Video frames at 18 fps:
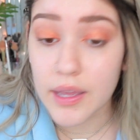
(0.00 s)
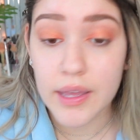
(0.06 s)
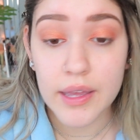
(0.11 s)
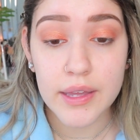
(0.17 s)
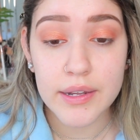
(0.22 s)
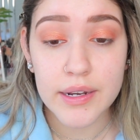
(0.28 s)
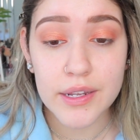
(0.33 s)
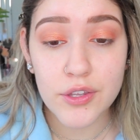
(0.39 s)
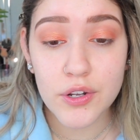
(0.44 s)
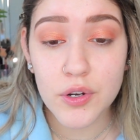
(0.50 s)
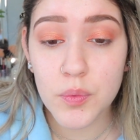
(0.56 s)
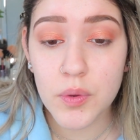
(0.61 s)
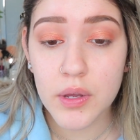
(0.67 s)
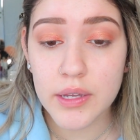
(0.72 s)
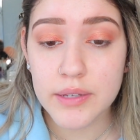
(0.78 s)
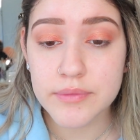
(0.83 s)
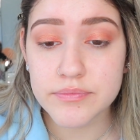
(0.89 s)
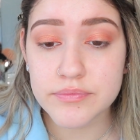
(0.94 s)
And you know
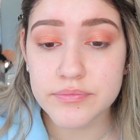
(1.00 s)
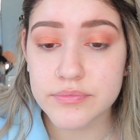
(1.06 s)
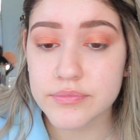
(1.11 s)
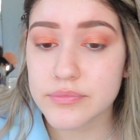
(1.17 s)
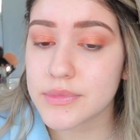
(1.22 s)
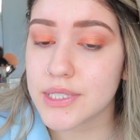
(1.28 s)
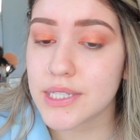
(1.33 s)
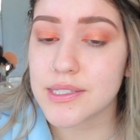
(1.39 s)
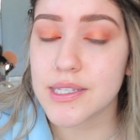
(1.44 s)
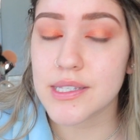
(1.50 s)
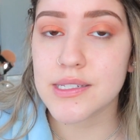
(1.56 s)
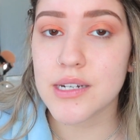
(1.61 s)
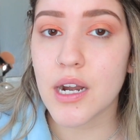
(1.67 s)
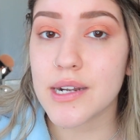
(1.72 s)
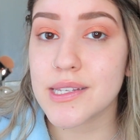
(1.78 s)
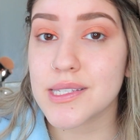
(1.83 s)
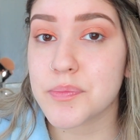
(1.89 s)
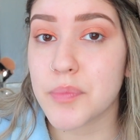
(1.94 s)
what? Since it's
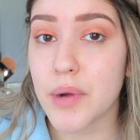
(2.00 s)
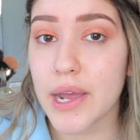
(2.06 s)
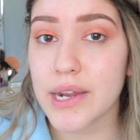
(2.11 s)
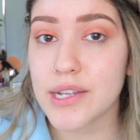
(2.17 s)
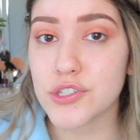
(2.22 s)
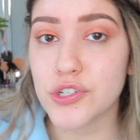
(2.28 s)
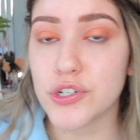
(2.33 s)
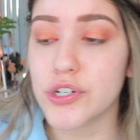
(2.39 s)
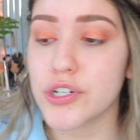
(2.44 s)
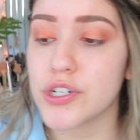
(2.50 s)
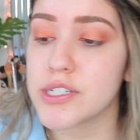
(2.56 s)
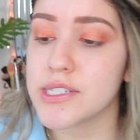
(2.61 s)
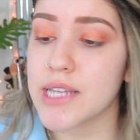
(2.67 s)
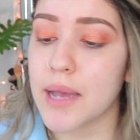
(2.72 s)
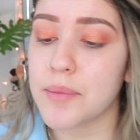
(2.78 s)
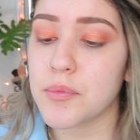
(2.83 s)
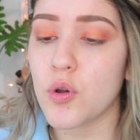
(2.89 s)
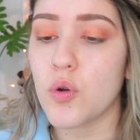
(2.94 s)
not as bright as hers,
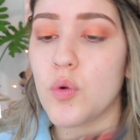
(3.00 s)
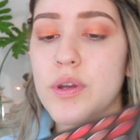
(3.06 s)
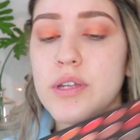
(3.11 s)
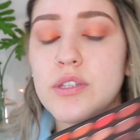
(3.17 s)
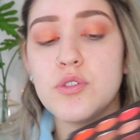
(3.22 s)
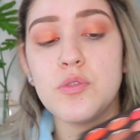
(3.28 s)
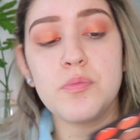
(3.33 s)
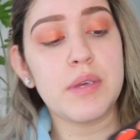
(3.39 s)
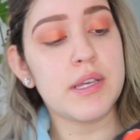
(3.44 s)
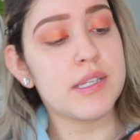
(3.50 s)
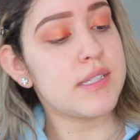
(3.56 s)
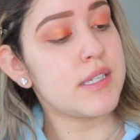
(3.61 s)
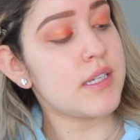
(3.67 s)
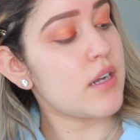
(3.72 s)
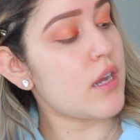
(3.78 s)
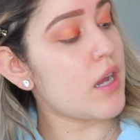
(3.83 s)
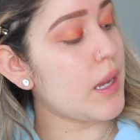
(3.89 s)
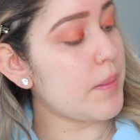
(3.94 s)
I'm going to mix
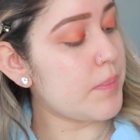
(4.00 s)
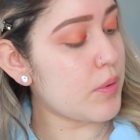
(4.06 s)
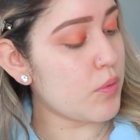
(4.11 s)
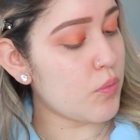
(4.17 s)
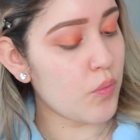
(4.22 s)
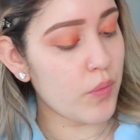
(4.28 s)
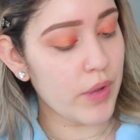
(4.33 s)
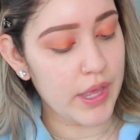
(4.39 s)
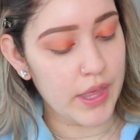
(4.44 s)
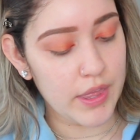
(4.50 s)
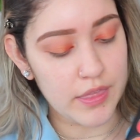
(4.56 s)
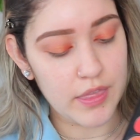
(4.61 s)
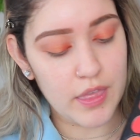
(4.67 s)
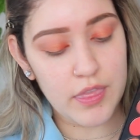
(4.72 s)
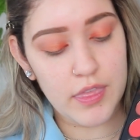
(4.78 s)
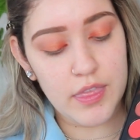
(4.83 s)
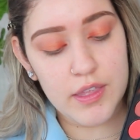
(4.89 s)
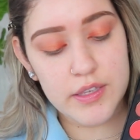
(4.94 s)
it up
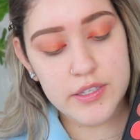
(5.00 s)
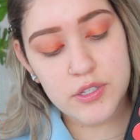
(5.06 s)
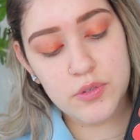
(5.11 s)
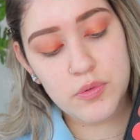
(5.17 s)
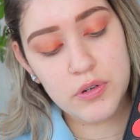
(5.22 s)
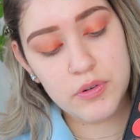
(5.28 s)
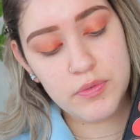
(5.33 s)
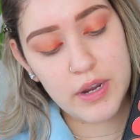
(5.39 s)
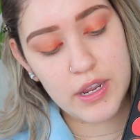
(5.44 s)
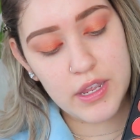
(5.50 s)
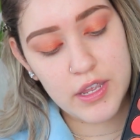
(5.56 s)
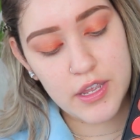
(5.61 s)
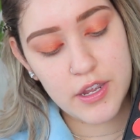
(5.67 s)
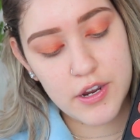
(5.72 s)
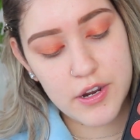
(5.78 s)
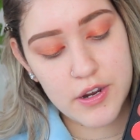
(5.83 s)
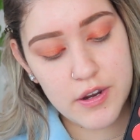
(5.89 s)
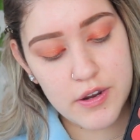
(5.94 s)
with this one right
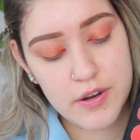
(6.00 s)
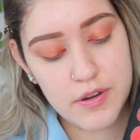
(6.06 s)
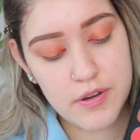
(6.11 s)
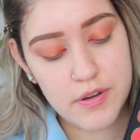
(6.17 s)
here.